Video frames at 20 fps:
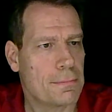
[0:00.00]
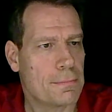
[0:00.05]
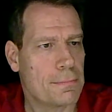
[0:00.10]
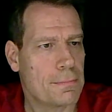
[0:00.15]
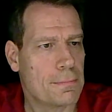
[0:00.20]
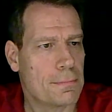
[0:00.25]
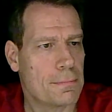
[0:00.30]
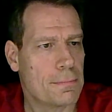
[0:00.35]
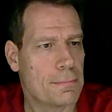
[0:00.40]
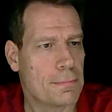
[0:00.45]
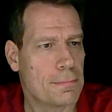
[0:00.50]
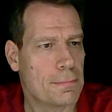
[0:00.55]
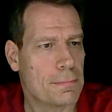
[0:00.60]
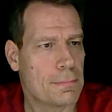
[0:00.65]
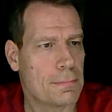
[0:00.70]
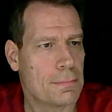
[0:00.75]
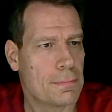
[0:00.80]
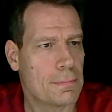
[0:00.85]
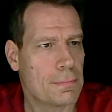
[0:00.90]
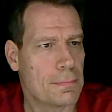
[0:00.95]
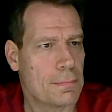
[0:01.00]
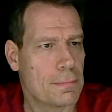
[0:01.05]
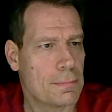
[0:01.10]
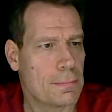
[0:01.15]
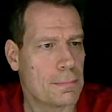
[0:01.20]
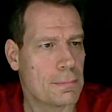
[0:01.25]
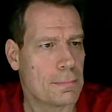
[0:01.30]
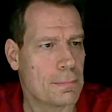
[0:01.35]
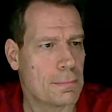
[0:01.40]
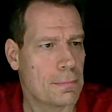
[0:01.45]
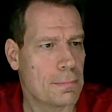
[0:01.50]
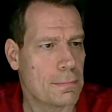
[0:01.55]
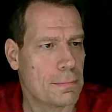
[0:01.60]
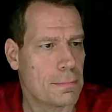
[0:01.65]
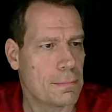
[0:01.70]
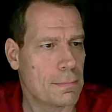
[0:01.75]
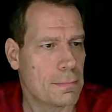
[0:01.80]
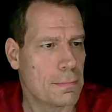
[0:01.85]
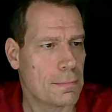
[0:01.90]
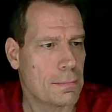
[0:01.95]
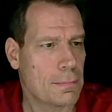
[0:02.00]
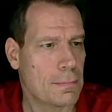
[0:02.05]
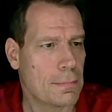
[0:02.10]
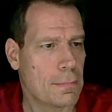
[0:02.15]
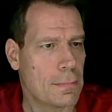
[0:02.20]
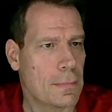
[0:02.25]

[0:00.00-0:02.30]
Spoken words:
Nothing is said.